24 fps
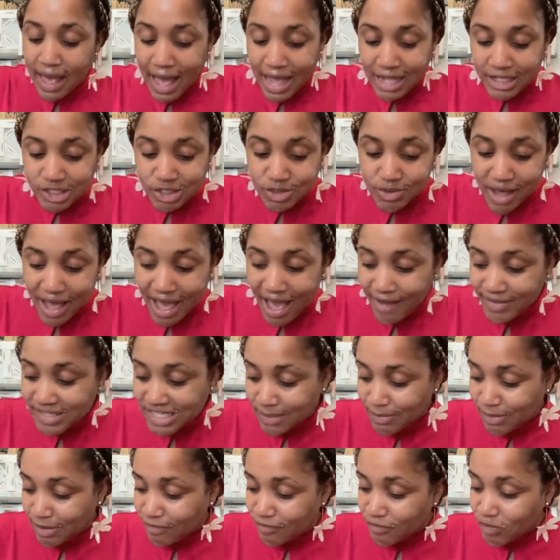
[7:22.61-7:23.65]
I do have
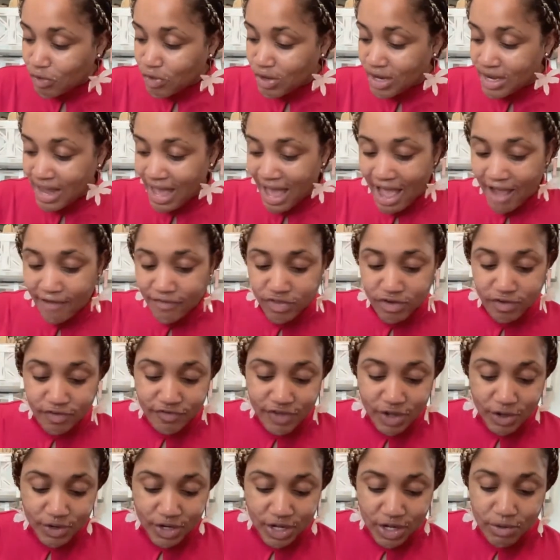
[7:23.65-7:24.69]
some before and after
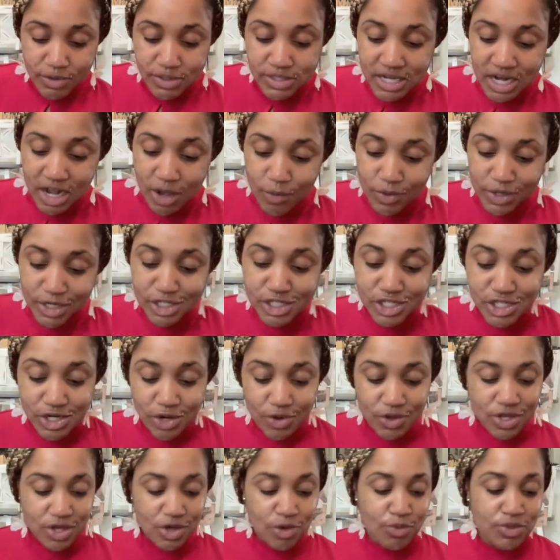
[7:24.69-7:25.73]
photos that I want to
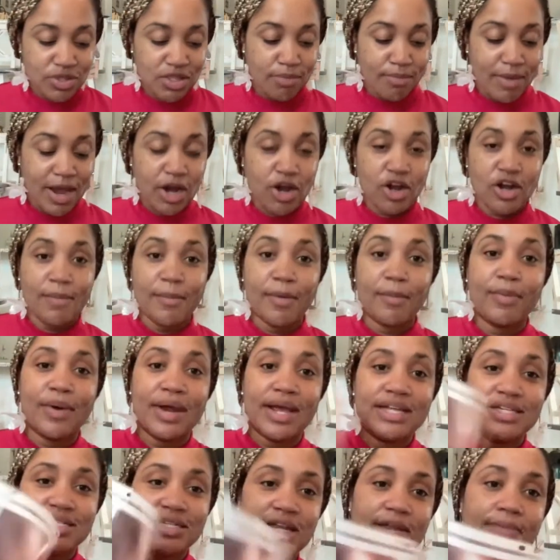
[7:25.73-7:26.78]
show you with the
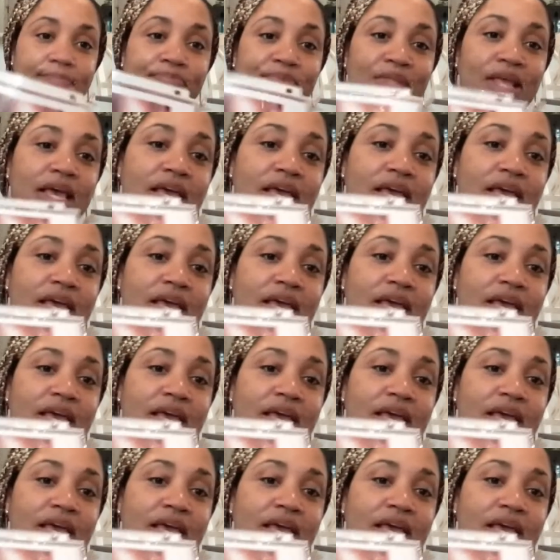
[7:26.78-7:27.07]
microdermabrasion.